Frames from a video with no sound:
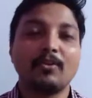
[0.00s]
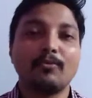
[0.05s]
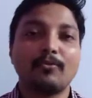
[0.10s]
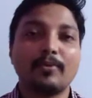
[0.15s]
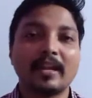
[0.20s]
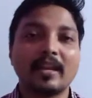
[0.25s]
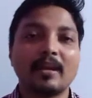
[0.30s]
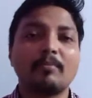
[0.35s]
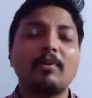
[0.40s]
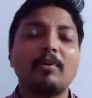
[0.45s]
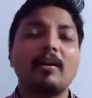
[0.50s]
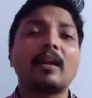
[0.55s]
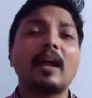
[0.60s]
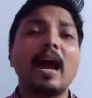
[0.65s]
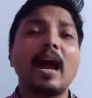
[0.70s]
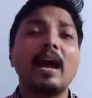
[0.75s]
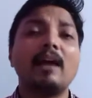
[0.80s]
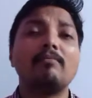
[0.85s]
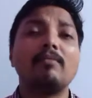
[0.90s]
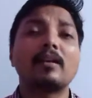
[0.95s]
Whenever
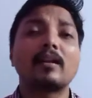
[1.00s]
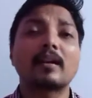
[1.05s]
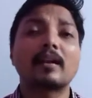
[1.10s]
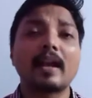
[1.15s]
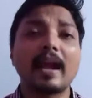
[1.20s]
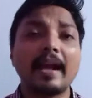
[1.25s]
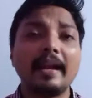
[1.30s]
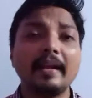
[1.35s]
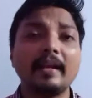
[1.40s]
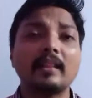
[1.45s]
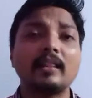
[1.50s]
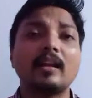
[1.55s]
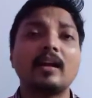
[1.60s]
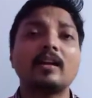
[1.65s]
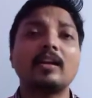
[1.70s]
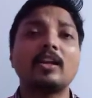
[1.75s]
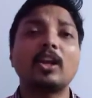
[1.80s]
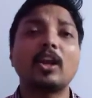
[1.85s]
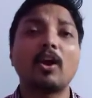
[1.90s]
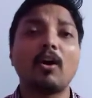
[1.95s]
I will write
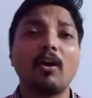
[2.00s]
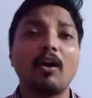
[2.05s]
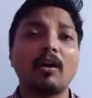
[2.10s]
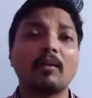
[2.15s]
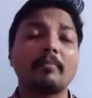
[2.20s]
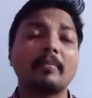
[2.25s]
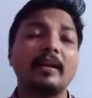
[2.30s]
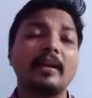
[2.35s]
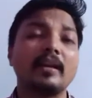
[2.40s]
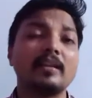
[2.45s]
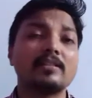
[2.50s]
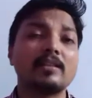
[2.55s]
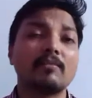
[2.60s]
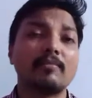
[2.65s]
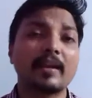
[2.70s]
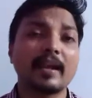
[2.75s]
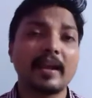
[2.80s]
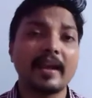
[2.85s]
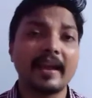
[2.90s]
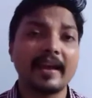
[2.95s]
the term, it is
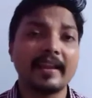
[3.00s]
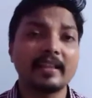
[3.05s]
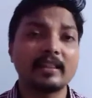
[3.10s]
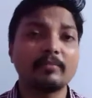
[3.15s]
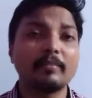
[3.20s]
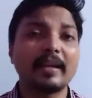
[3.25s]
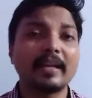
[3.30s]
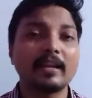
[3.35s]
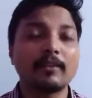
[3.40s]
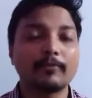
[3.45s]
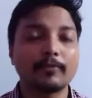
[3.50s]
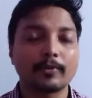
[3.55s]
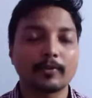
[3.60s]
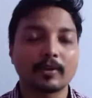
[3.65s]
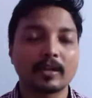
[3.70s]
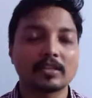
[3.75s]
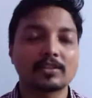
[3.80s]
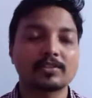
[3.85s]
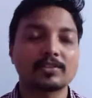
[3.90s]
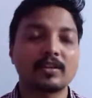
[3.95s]
our arithmetic
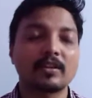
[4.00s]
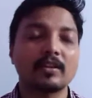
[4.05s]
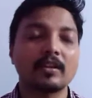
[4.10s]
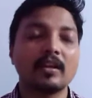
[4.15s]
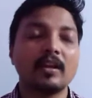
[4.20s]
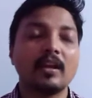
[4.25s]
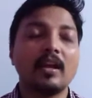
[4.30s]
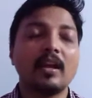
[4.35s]
progression,